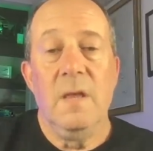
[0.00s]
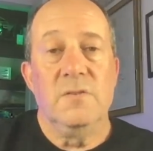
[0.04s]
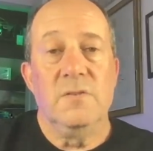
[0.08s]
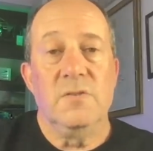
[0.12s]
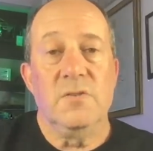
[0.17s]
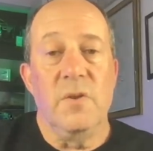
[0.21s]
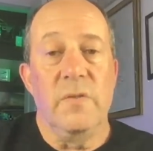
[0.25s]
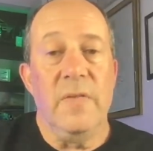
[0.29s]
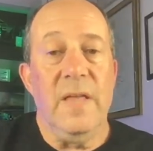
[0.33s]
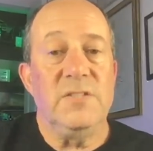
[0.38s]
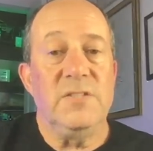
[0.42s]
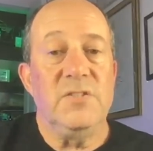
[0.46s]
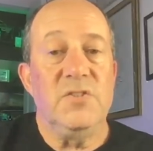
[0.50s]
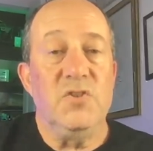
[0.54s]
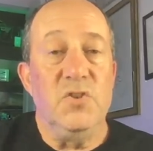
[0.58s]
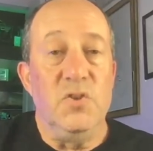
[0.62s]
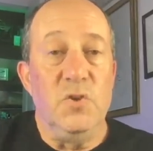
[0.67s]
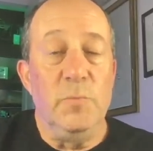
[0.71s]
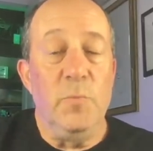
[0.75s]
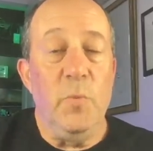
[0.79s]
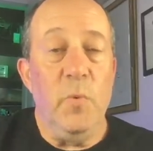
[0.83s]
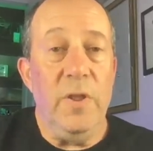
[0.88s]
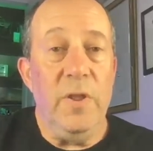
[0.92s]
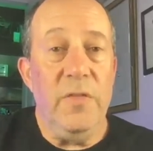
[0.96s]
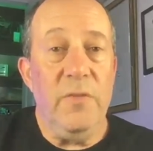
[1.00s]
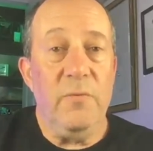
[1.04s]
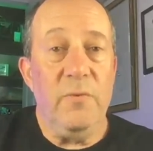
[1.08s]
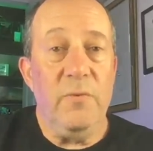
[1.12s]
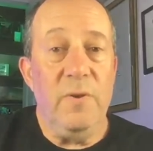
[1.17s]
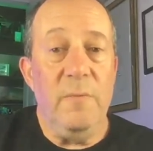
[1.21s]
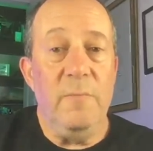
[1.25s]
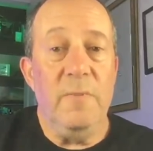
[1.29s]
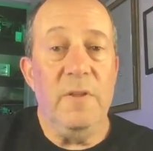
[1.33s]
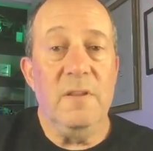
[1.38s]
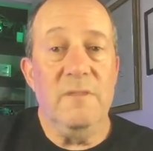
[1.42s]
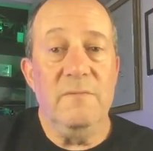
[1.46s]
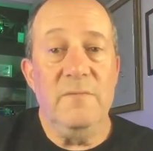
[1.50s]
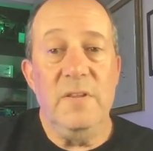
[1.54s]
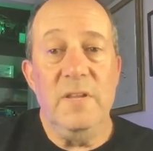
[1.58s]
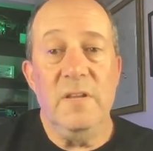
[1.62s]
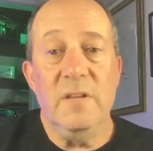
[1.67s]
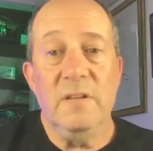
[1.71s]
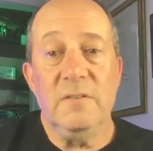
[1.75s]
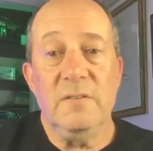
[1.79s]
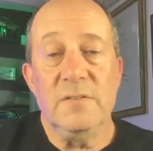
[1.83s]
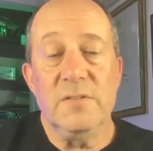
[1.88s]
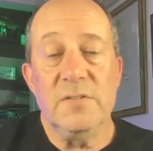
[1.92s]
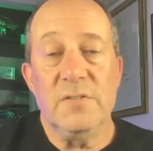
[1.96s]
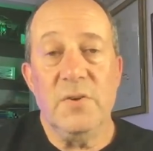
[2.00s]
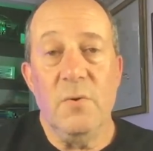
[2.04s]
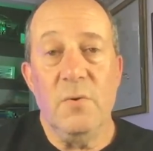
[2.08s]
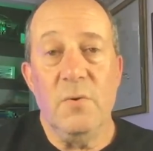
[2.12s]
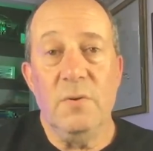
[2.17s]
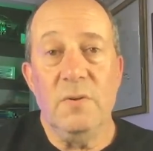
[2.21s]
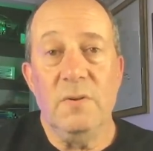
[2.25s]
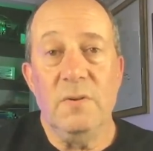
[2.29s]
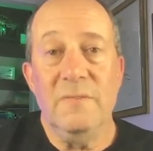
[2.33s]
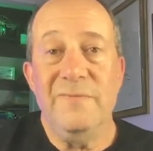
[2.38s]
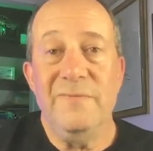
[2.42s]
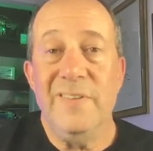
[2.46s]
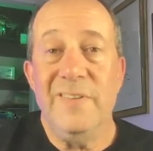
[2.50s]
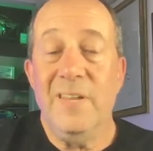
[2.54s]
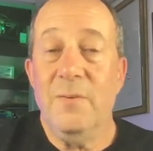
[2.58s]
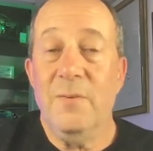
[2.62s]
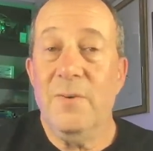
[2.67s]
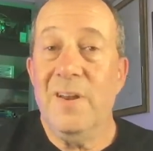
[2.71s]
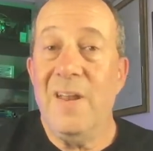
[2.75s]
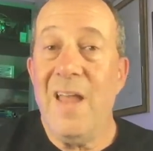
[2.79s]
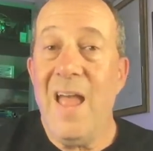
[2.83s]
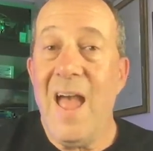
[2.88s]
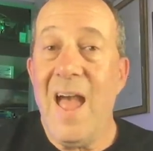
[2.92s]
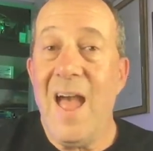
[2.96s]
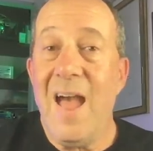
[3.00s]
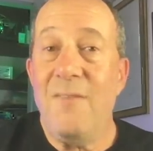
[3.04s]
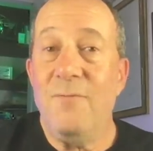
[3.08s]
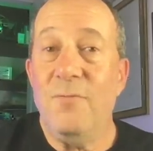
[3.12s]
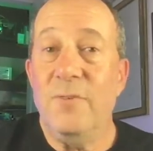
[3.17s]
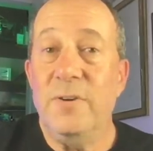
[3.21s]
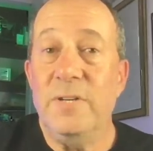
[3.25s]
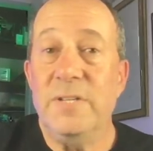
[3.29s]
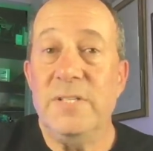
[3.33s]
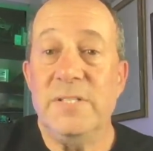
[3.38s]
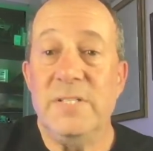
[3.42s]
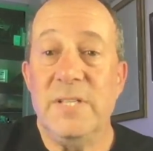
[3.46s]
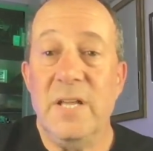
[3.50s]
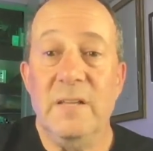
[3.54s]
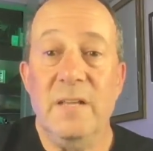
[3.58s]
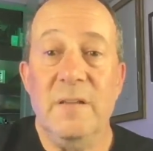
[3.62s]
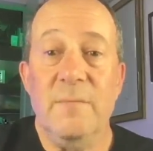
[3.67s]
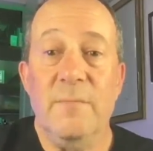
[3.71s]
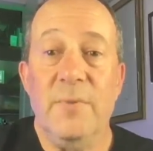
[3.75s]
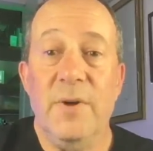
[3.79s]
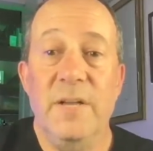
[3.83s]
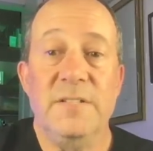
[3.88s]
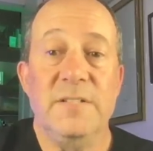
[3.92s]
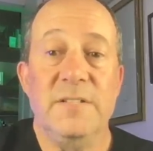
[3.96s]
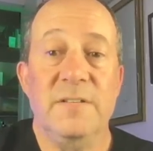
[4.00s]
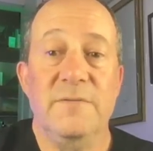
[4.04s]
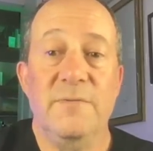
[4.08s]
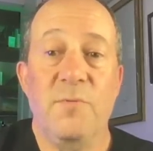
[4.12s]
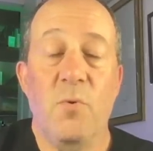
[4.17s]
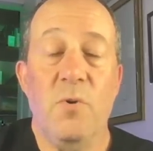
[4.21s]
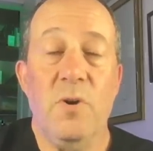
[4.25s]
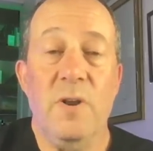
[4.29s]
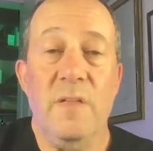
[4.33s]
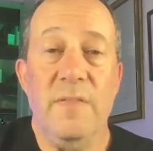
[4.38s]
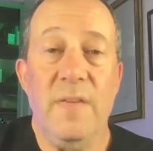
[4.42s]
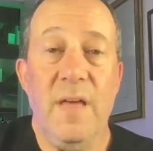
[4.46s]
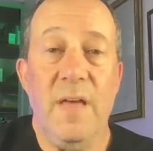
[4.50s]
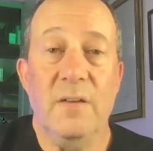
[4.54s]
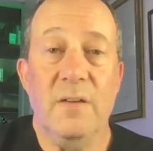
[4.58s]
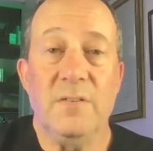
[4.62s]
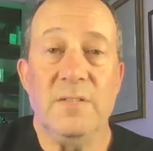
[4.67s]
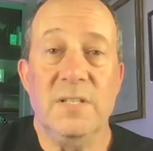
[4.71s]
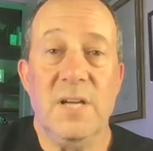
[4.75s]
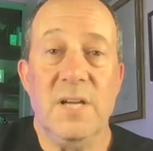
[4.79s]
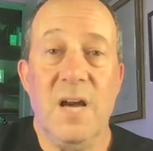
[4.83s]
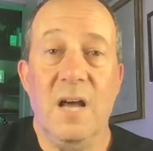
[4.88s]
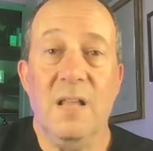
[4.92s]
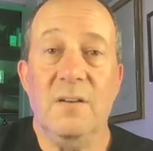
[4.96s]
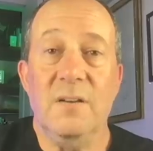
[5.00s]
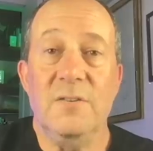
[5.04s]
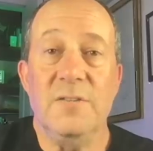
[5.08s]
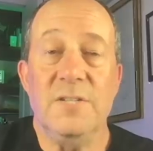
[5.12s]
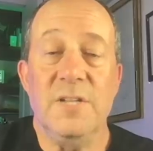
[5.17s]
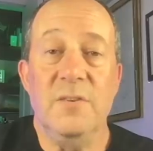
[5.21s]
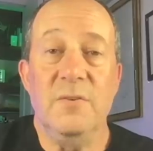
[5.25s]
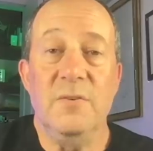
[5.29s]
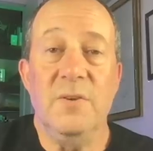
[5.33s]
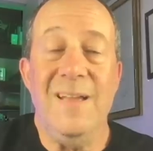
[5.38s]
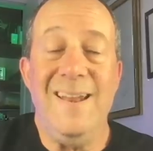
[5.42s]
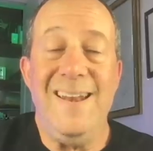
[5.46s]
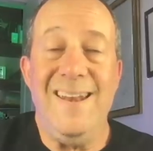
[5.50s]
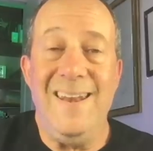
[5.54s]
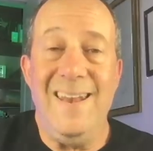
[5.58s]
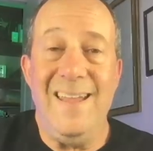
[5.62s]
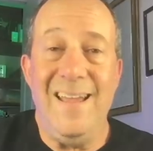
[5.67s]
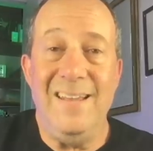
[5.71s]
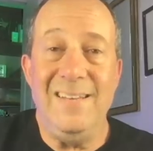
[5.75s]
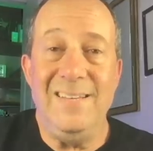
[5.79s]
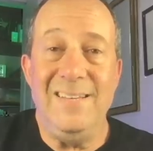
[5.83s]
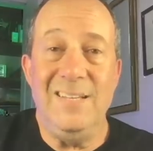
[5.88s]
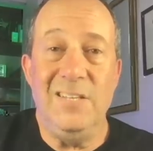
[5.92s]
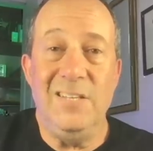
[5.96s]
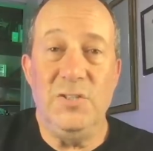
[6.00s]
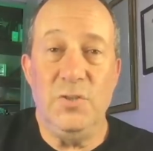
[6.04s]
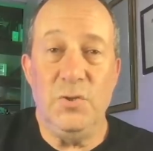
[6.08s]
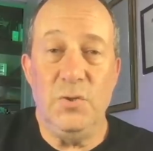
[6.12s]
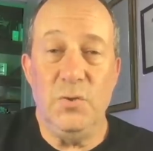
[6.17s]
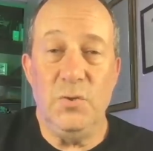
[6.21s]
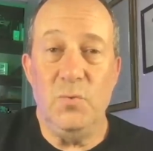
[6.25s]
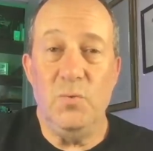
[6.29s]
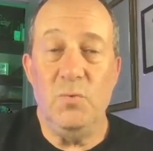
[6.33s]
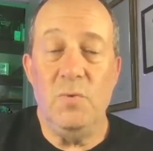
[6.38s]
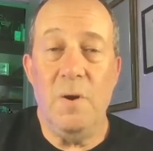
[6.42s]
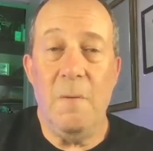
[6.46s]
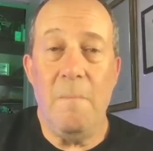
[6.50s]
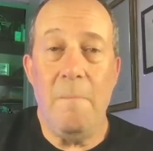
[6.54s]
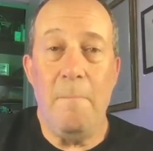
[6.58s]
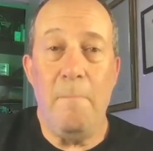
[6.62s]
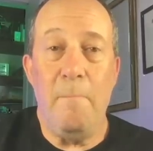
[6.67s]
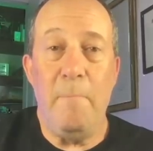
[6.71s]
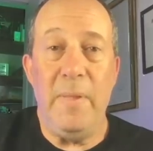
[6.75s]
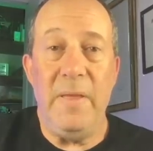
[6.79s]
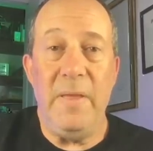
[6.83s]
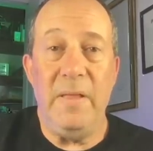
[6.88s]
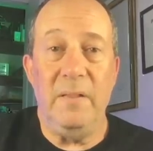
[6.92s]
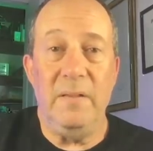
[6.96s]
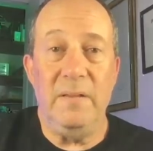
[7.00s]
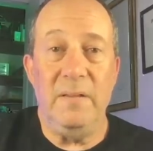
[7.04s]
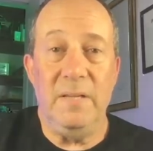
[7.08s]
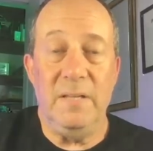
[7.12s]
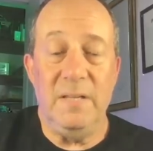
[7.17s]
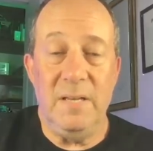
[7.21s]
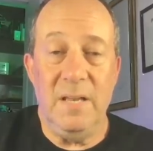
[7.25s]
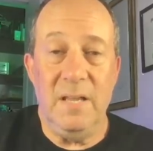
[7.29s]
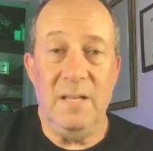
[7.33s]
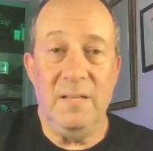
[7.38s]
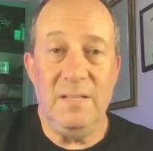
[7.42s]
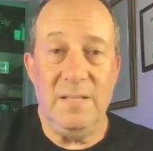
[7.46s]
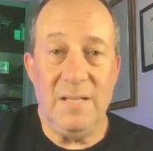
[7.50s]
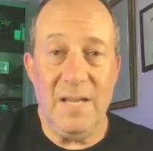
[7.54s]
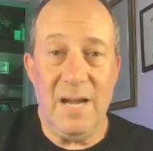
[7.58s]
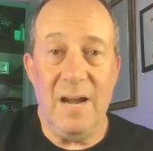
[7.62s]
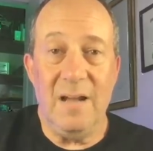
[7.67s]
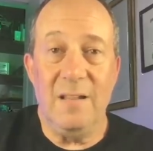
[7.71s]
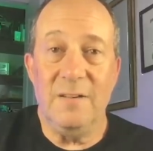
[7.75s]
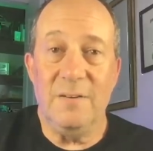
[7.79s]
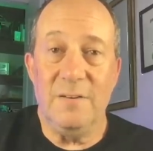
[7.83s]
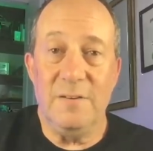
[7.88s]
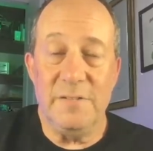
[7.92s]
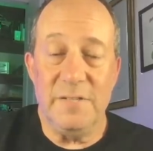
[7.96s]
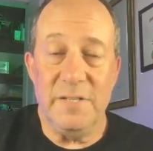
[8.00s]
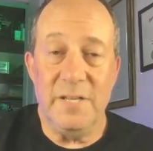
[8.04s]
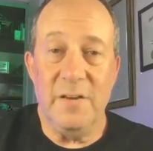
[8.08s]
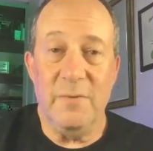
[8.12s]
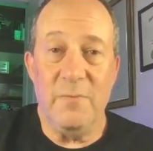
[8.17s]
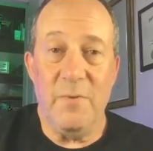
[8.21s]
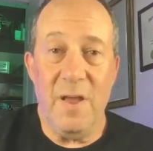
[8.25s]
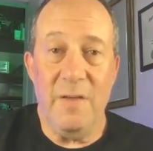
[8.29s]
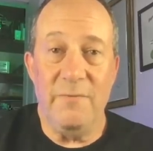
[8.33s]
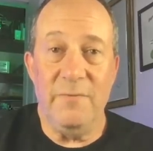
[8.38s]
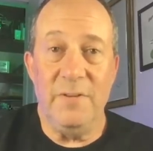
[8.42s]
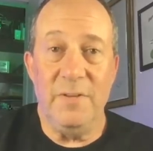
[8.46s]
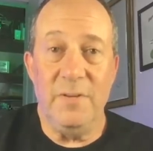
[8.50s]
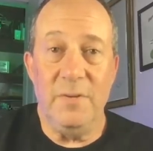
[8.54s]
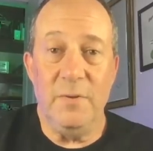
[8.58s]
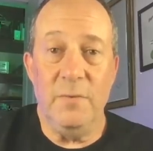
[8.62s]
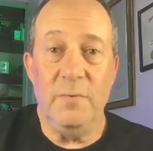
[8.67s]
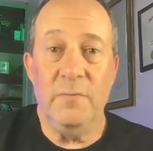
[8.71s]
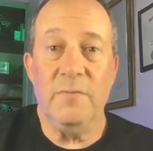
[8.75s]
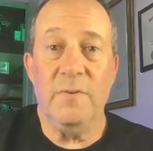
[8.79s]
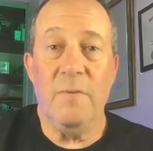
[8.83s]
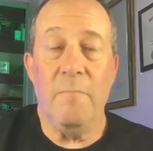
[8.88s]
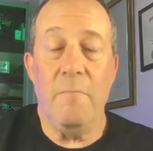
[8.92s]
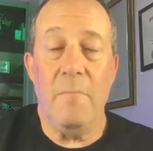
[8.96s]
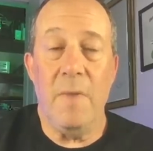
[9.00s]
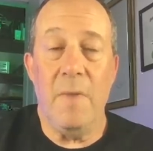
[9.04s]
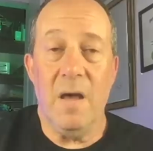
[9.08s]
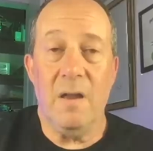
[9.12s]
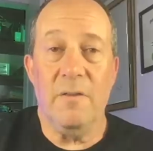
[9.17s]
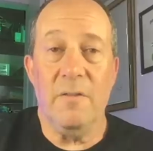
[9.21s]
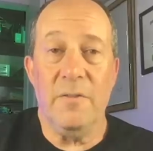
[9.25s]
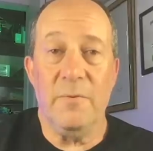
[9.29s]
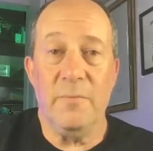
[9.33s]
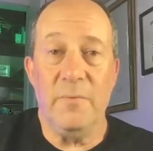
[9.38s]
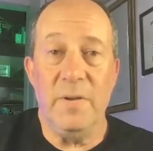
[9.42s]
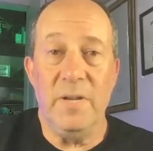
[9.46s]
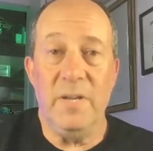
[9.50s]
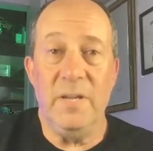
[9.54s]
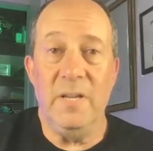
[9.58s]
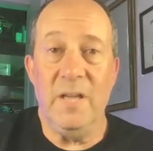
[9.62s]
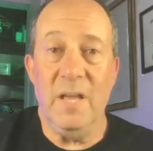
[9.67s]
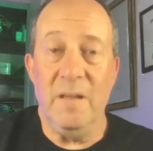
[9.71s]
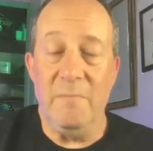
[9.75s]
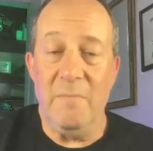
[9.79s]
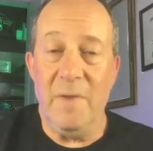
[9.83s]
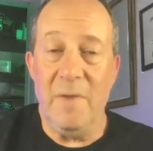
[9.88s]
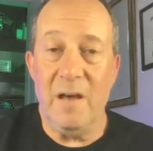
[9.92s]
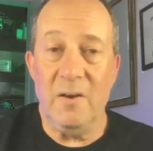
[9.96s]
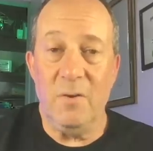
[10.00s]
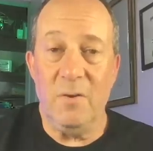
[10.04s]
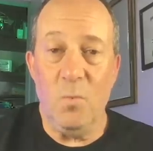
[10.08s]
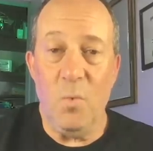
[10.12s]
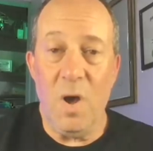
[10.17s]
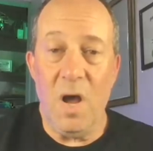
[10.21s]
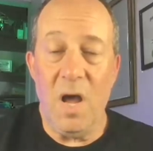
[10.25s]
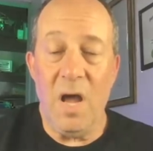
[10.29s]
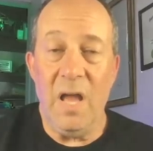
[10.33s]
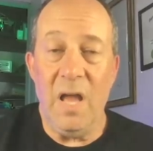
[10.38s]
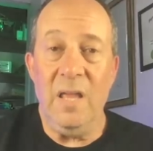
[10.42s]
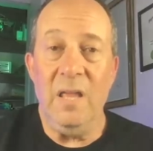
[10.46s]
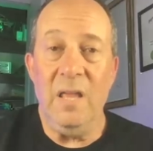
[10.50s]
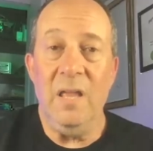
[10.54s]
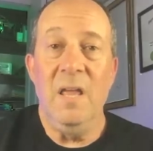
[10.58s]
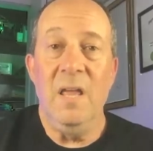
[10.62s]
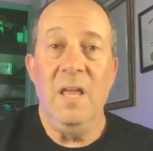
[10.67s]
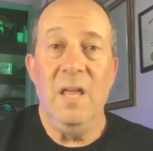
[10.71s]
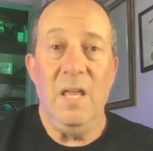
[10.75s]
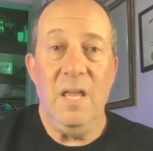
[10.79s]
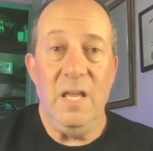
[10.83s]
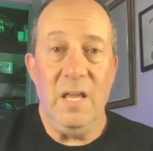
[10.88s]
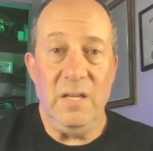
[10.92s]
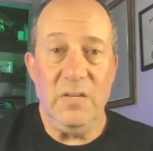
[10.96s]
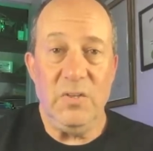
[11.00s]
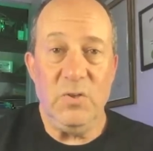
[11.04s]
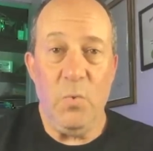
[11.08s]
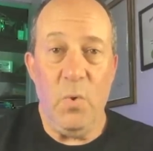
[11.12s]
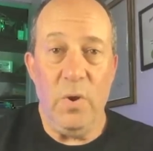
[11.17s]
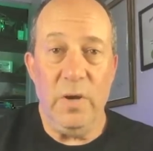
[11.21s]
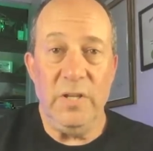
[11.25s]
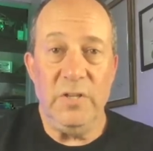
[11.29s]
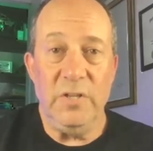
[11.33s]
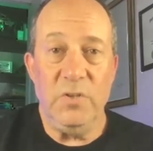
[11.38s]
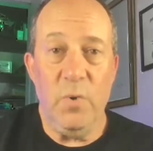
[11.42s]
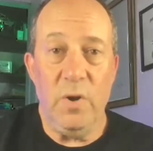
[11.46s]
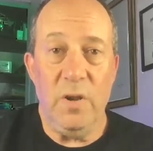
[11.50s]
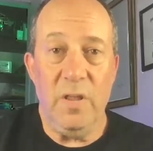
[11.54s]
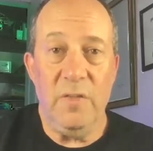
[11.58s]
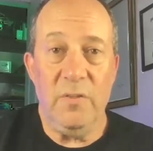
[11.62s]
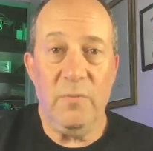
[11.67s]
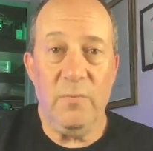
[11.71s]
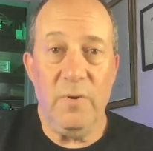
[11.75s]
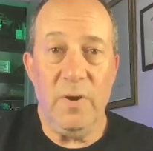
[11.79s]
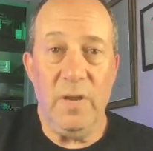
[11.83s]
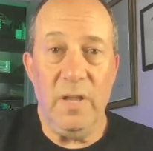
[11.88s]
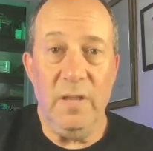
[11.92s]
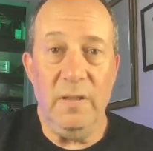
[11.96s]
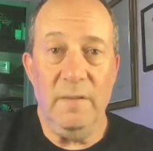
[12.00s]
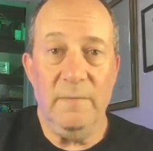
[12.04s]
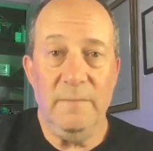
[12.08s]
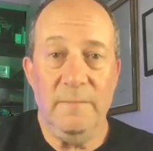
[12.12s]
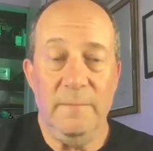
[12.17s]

So that's 2.3 million vehicles total. Figure an average selling price of $40,000, and you get $92 billion in revenue from Model 3 and Model Y in 2023.